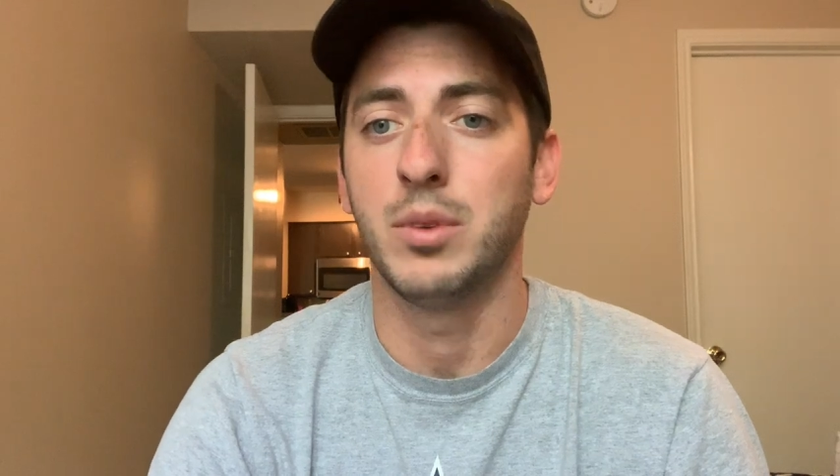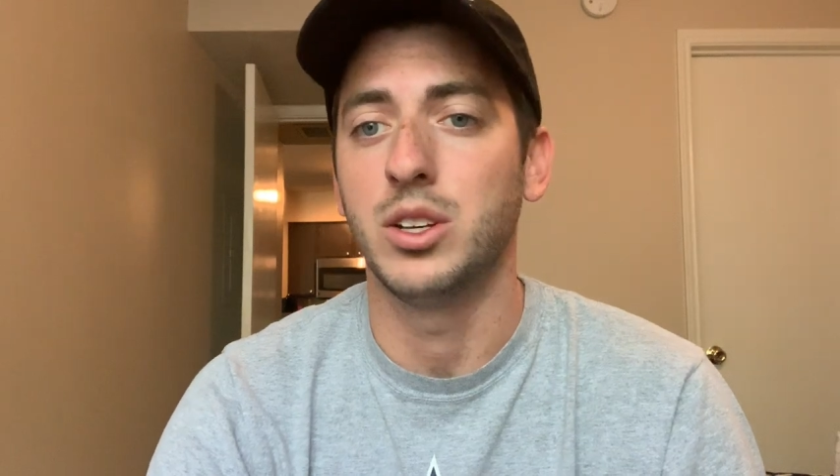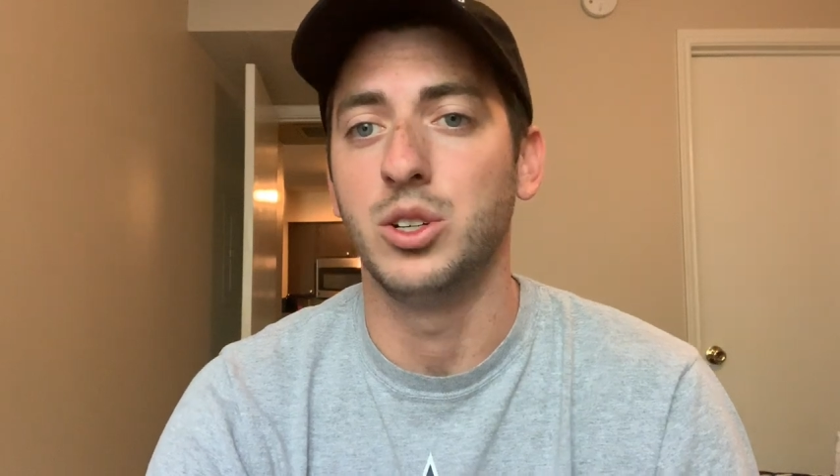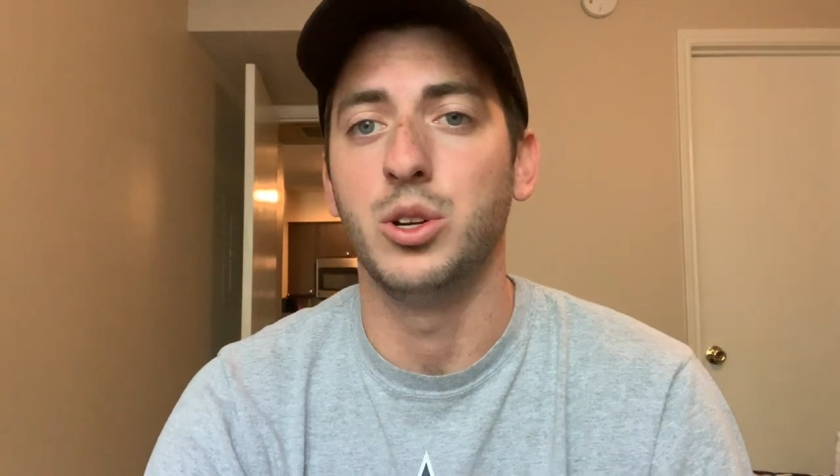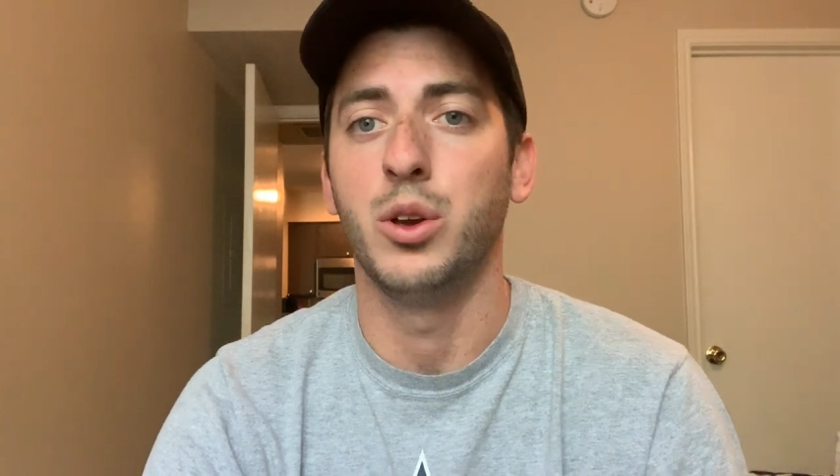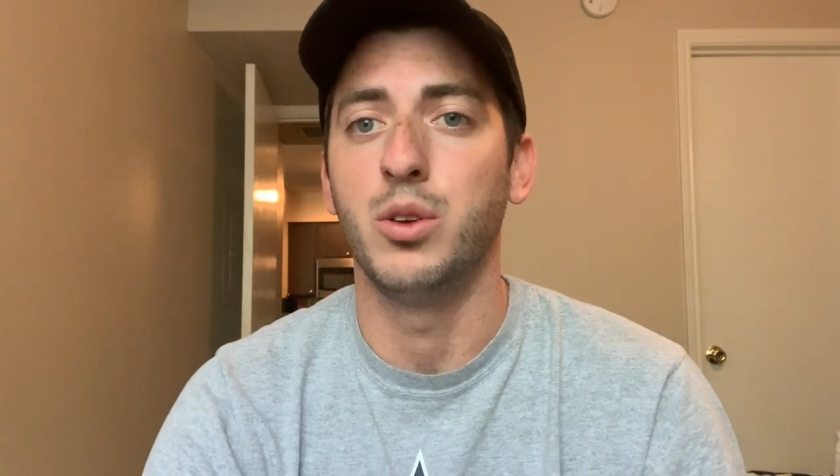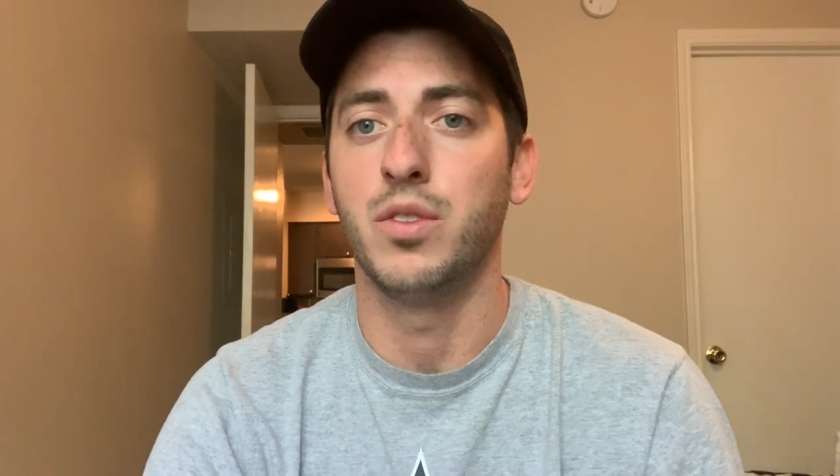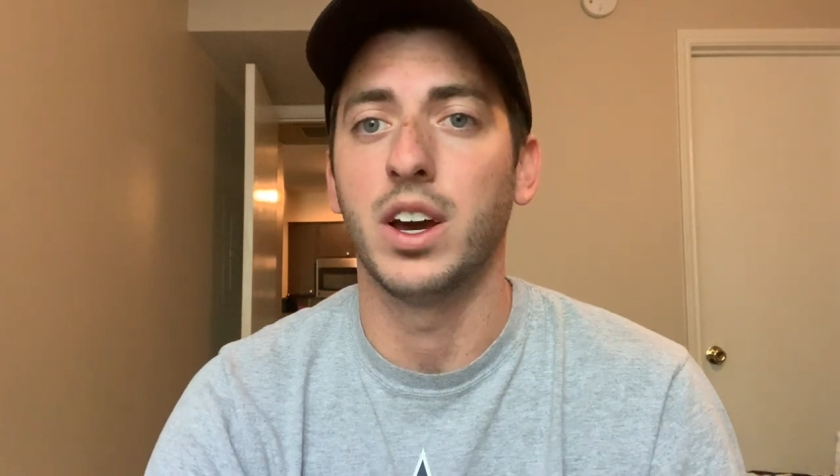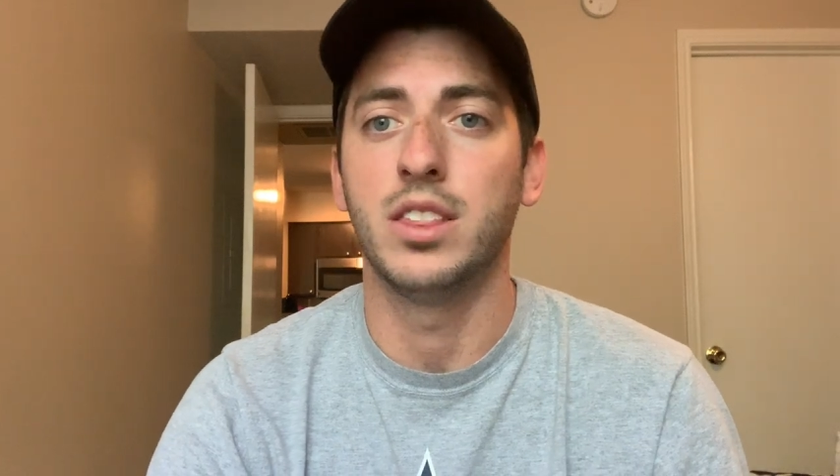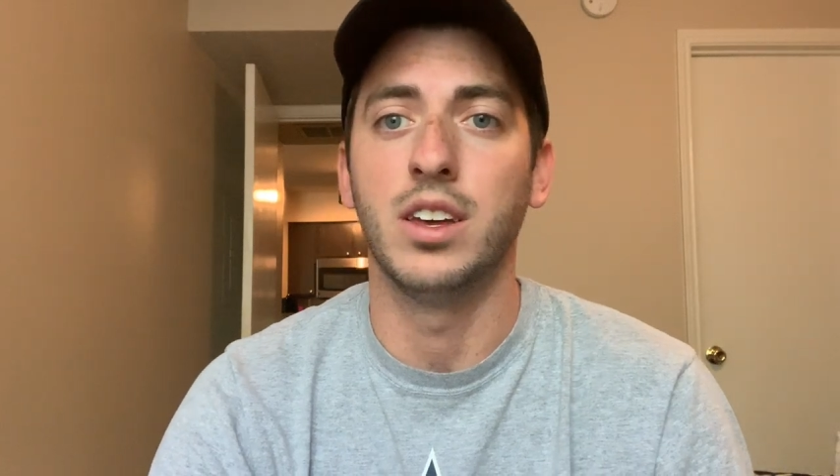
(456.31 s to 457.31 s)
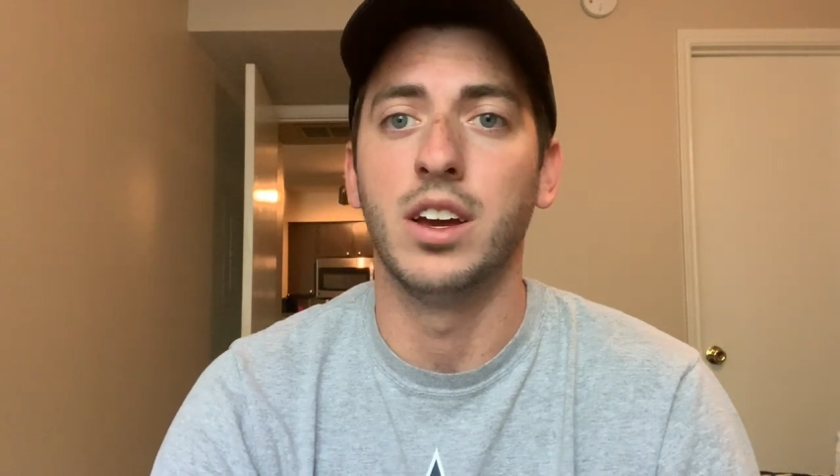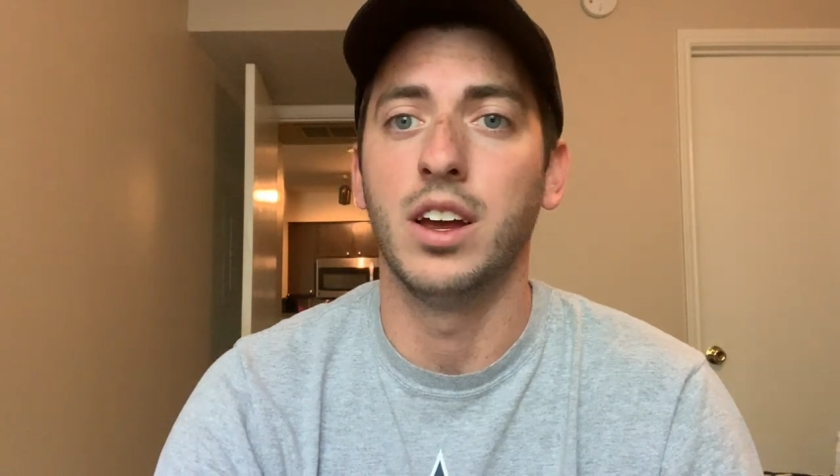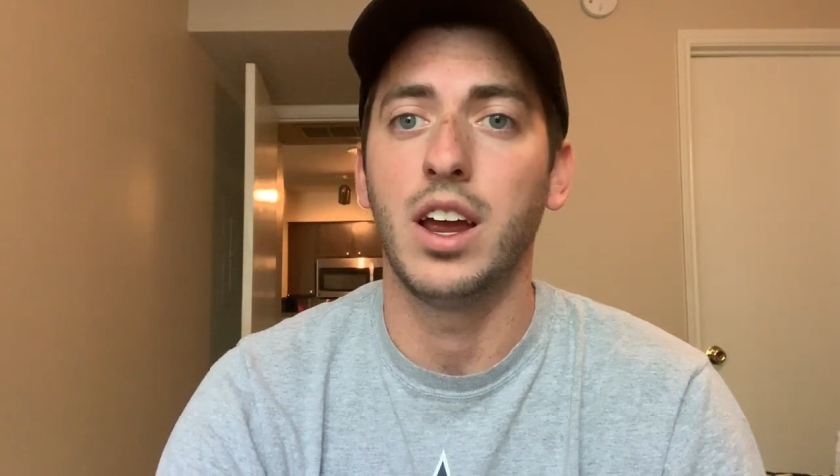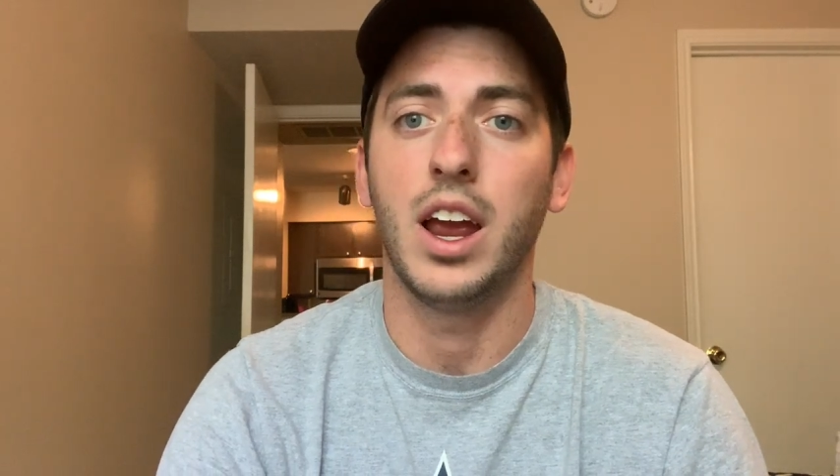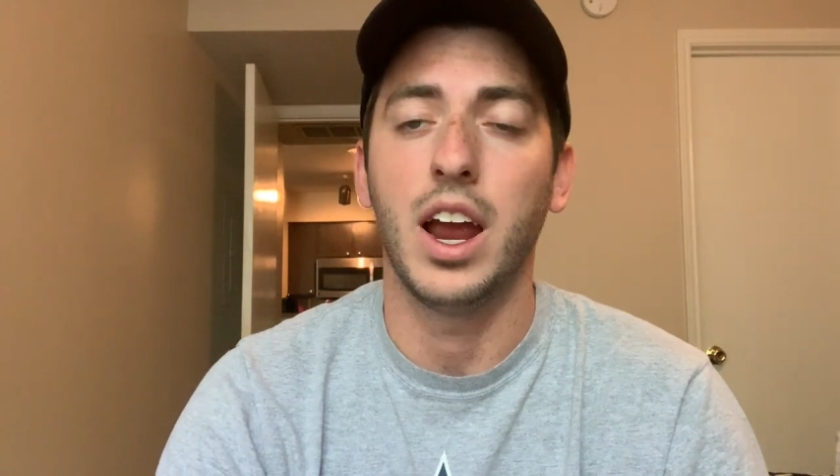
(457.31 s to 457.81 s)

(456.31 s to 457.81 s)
because you know you've got the